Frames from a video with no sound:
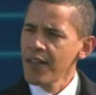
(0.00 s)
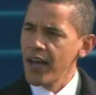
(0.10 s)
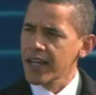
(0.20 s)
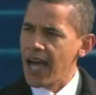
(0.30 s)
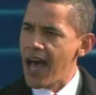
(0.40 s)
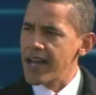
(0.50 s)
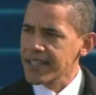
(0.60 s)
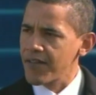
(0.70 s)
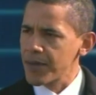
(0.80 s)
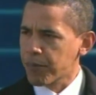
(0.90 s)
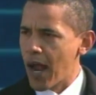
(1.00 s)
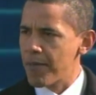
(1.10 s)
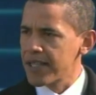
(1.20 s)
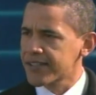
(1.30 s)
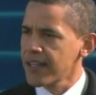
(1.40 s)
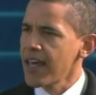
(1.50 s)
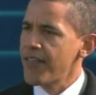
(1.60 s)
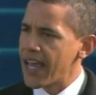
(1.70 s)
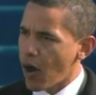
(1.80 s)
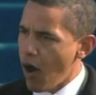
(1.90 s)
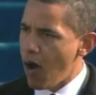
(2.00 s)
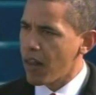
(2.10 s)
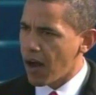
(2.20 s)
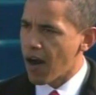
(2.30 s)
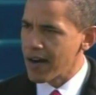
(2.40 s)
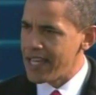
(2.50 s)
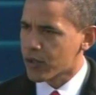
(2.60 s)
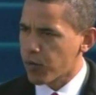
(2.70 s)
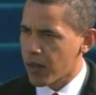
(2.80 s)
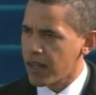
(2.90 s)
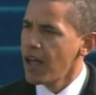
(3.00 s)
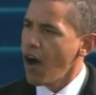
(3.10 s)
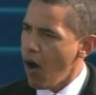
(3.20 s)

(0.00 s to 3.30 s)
the God-given promise that all are equal,